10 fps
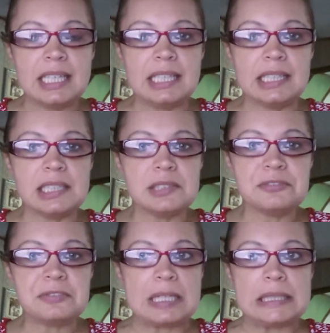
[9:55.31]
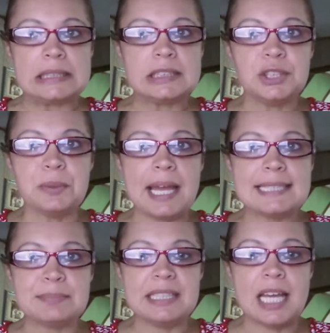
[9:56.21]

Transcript: If you ask me